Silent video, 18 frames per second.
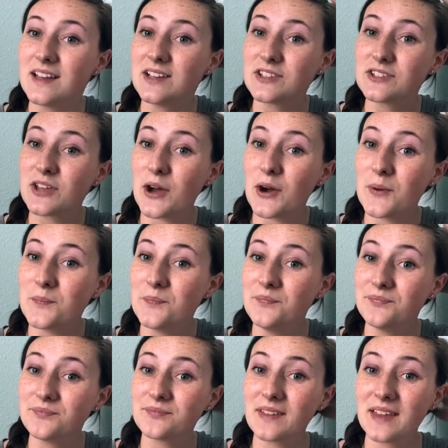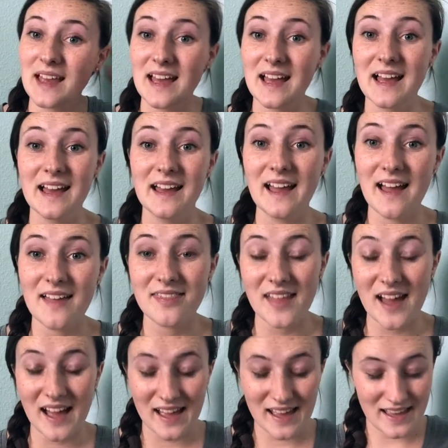So yeah,
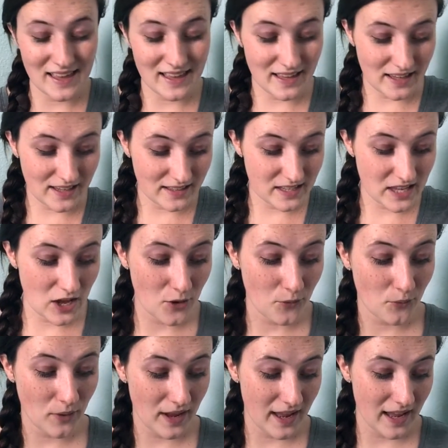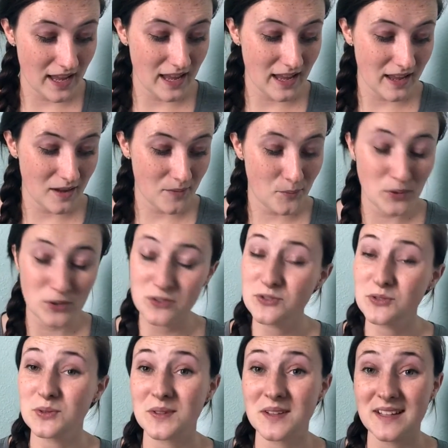that is what a birth
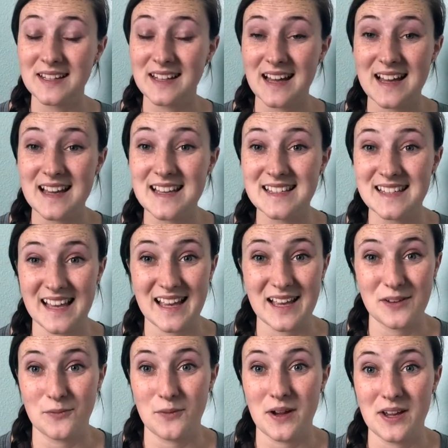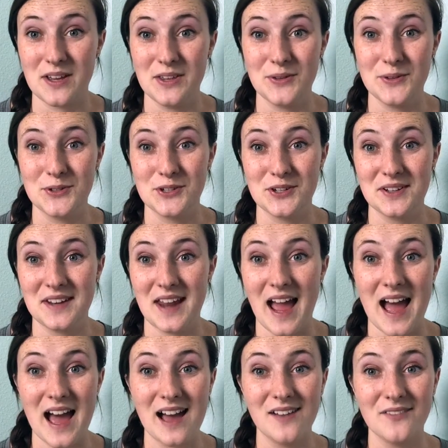doula does and why you should
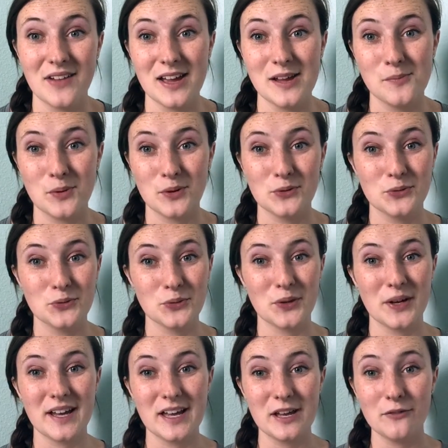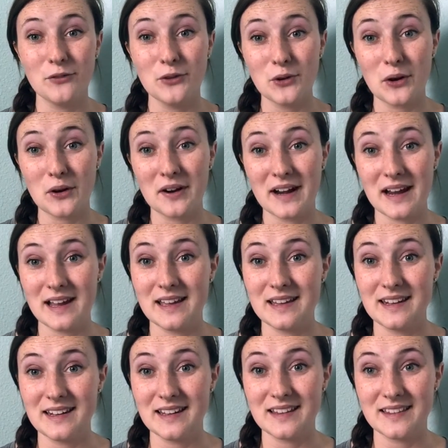have a birth doula. If you are
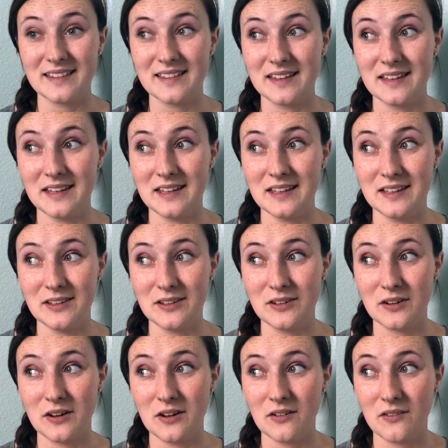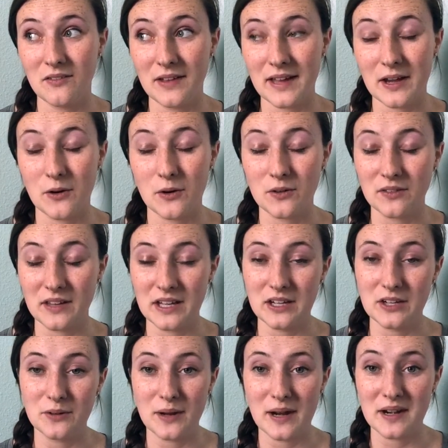in the like
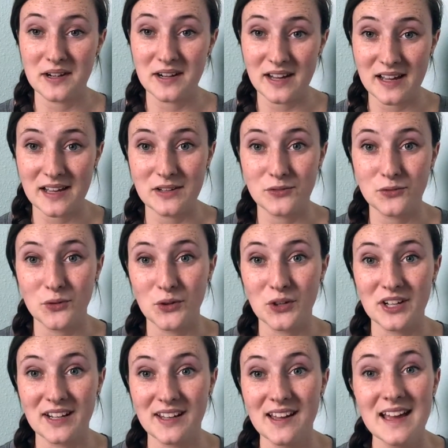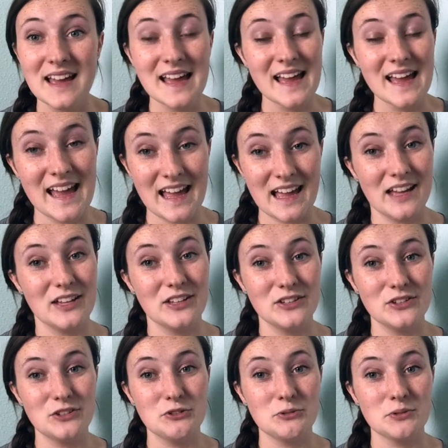Orlando area in Florida
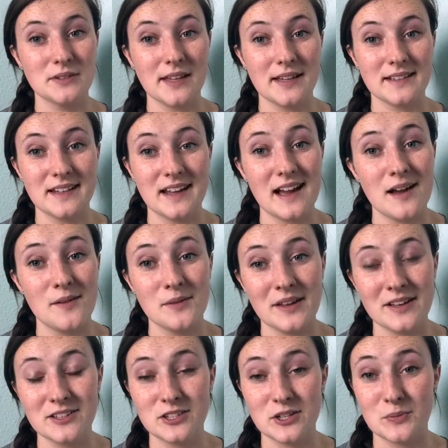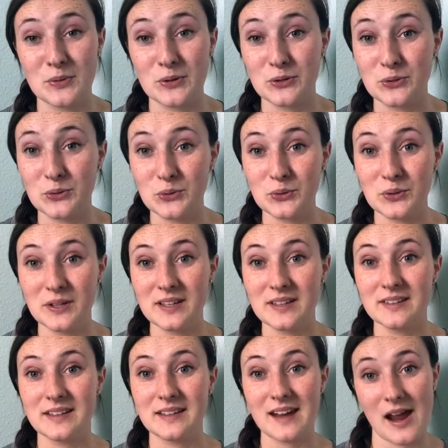and you would like to have me as your birth doula,
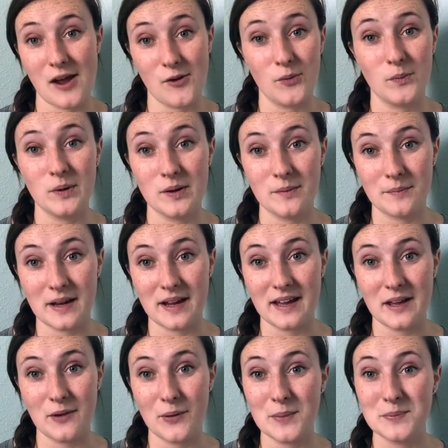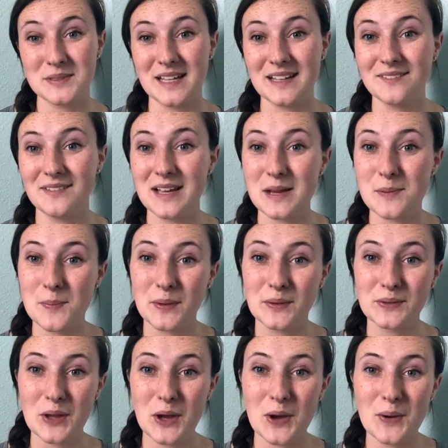then I will put my website link
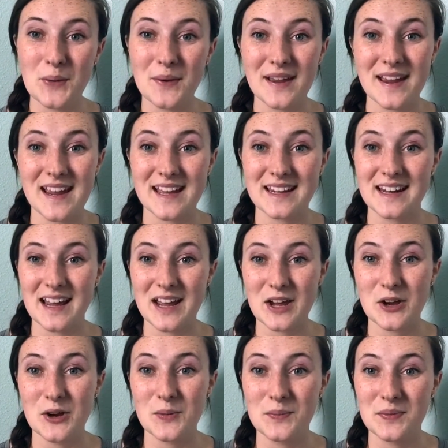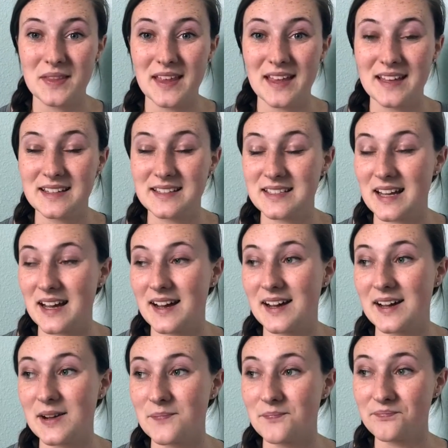below, and I hope that
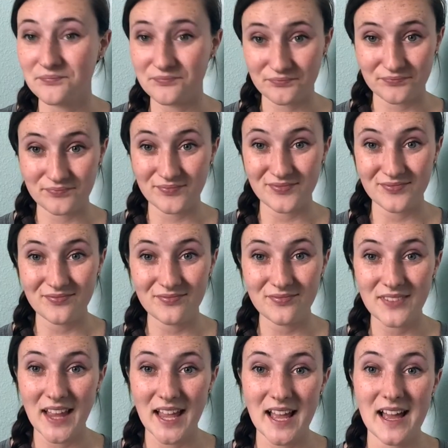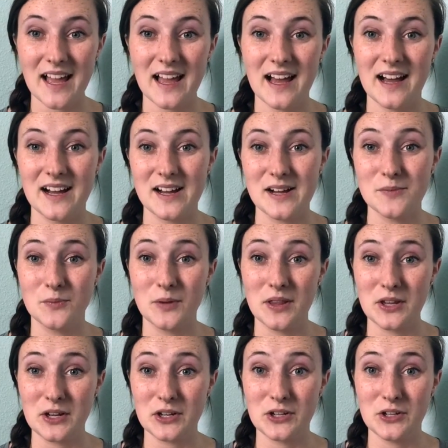um, Um,
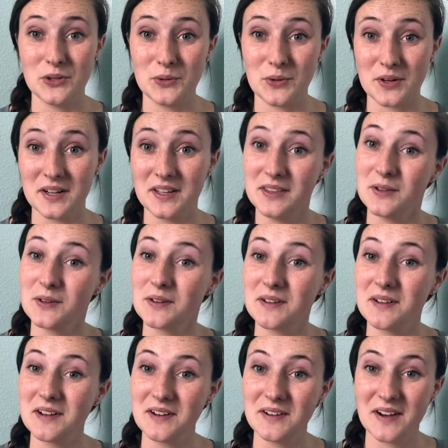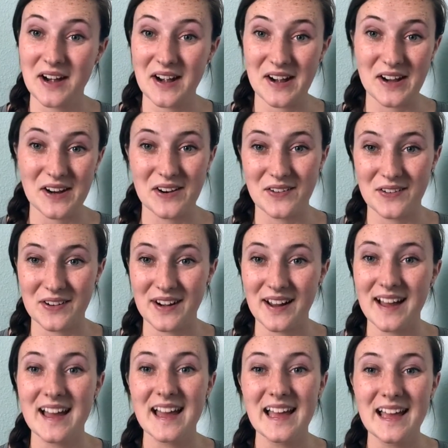whether you are in the Orlando area or
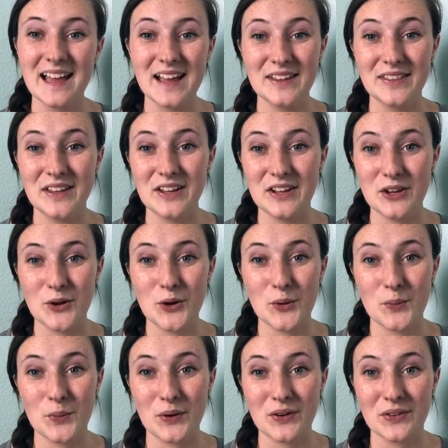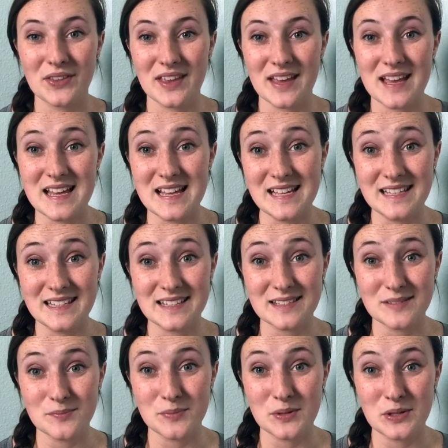not, that your birth
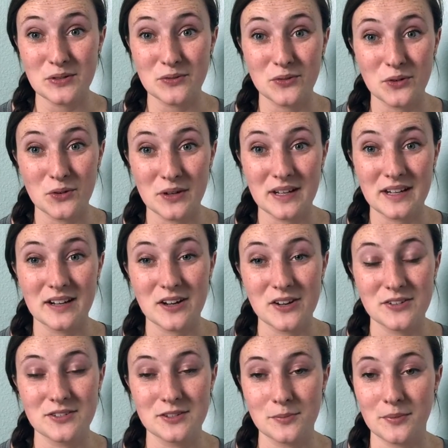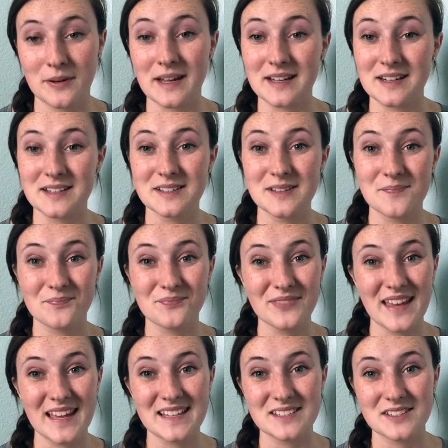is beautiful and it goes to plan.
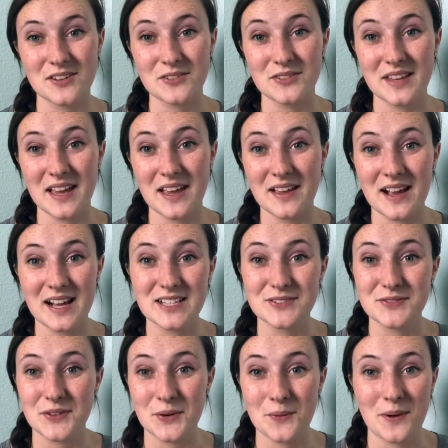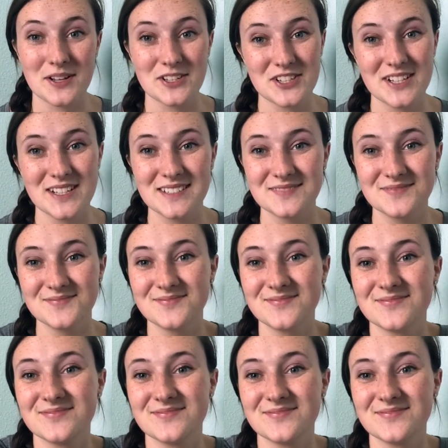So thank you guys for watching.